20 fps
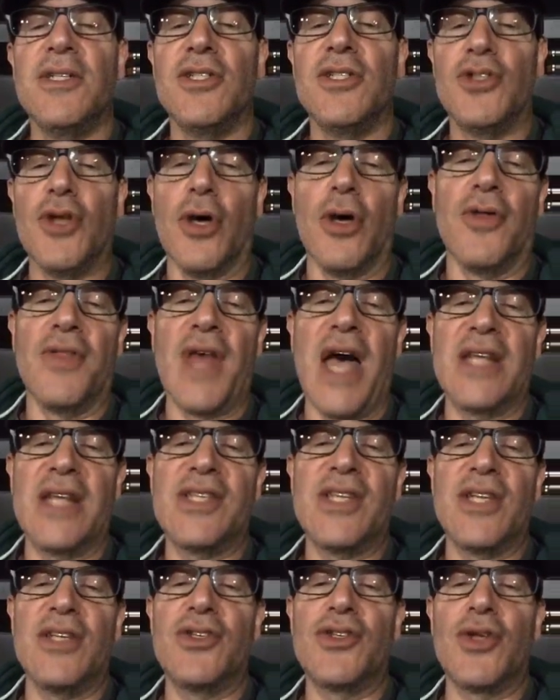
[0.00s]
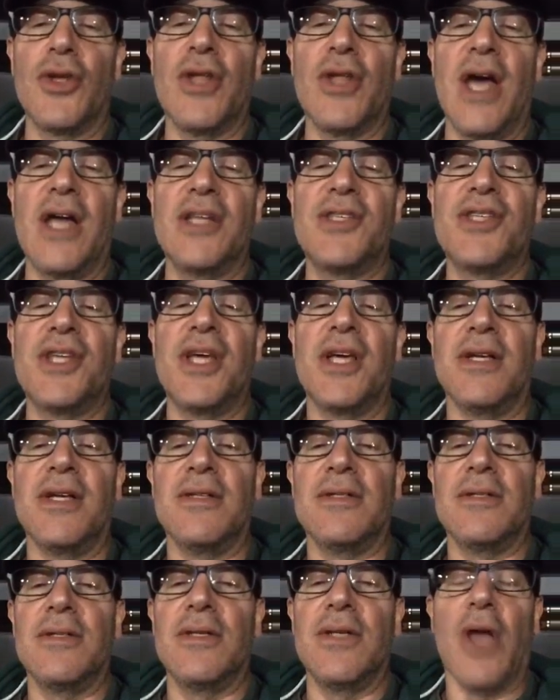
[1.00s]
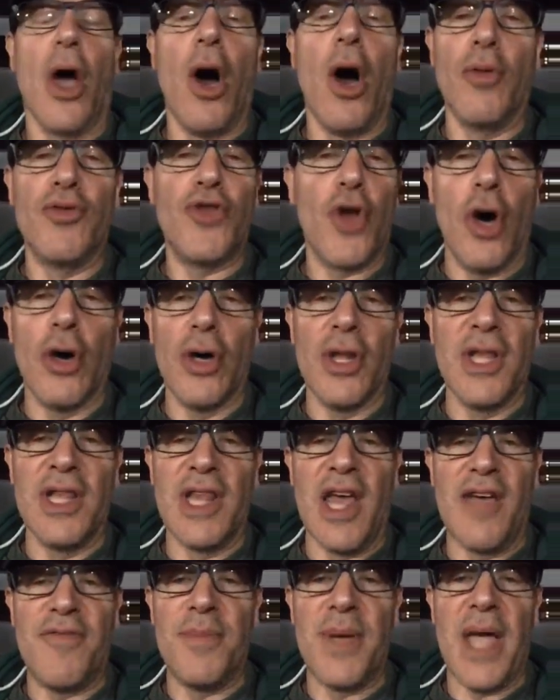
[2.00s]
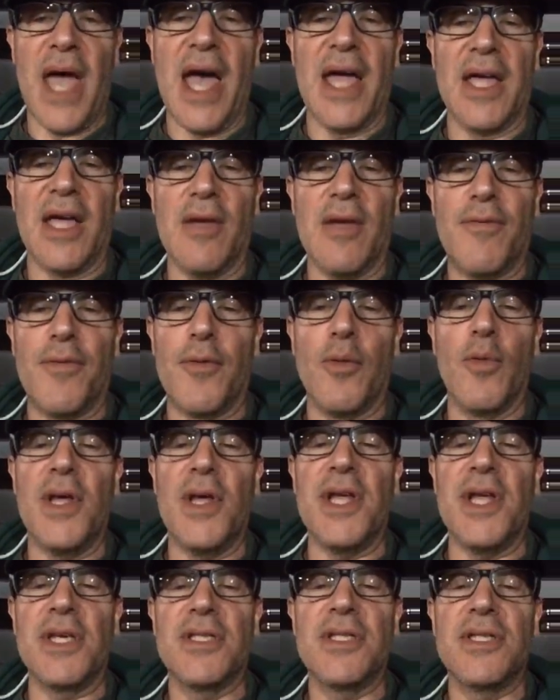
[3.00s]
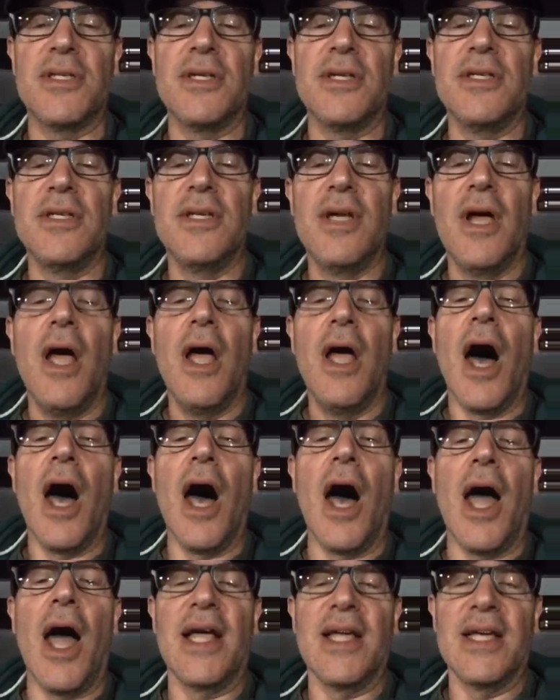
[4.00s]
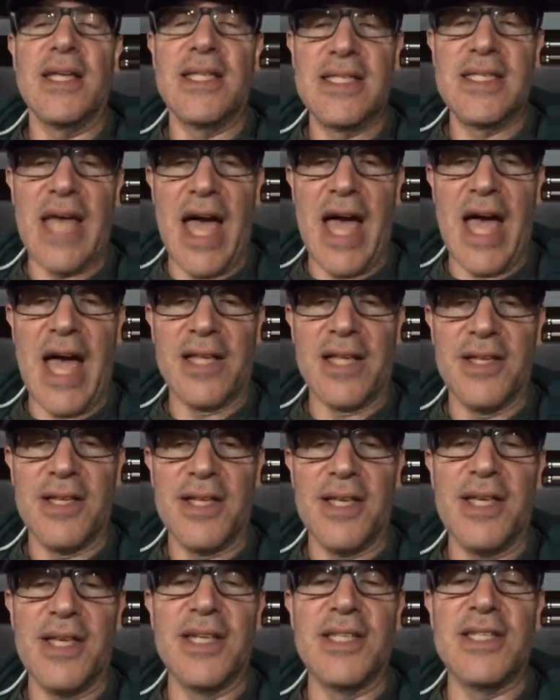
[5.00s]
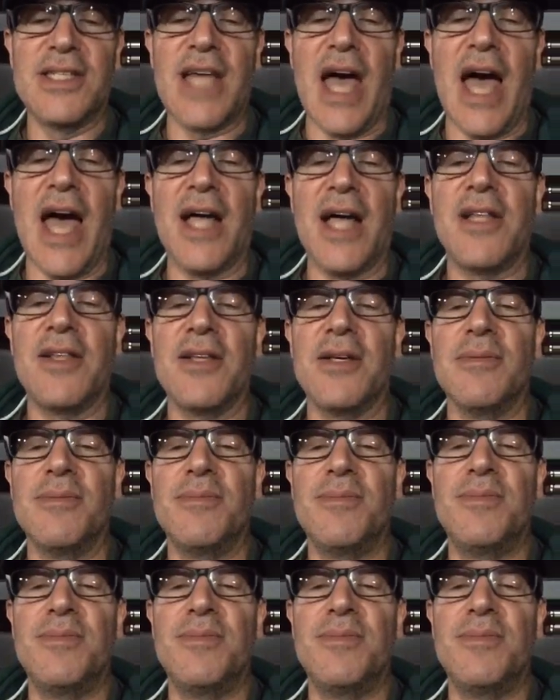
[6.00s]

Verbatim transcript: So that's so that's it. Oh, totally left me hanging for weeks. I exactly, exactly.